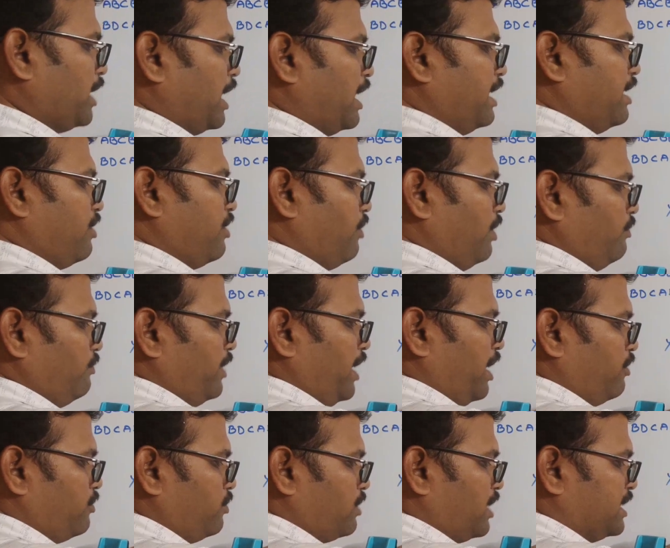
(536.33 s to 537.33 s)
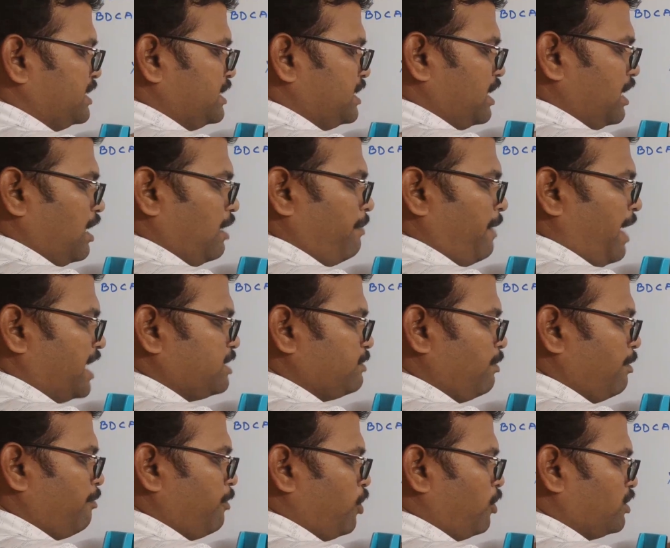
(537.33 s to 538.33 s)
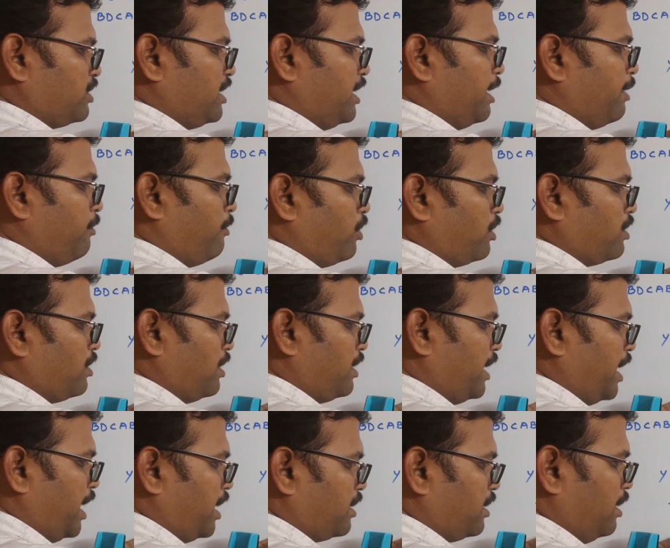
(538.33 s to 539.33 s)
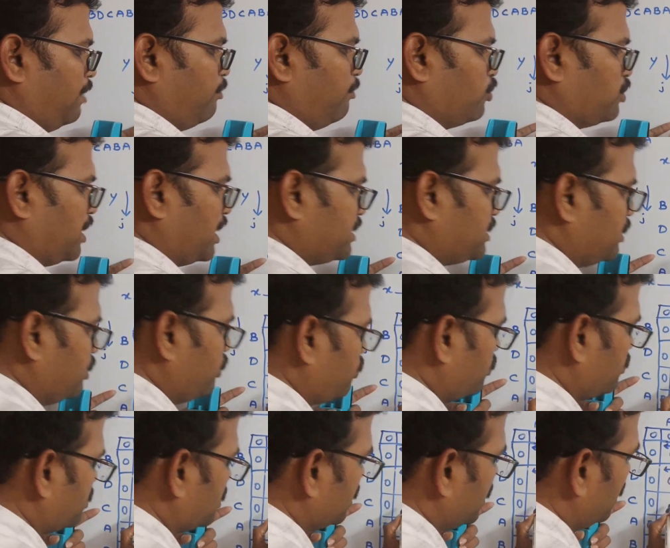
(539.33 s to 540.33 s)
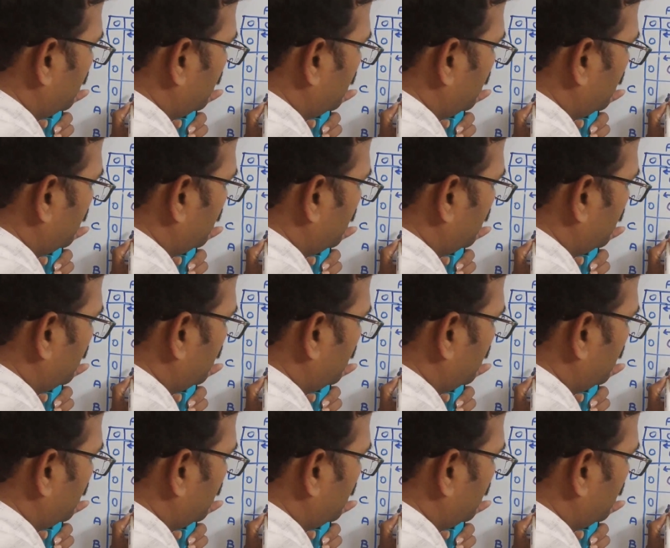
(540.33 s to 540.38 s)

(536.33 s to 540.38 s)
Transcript: are unequal, we have to consider a maximum among diagonal. Both are zeros.